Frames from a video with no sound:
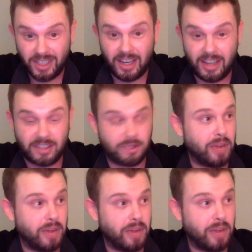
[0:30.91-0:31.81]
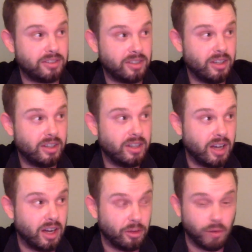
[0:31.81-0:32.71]
expects
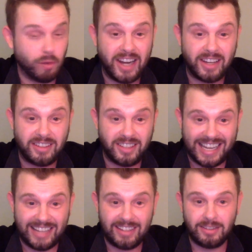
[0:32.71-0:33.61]
Redick to get,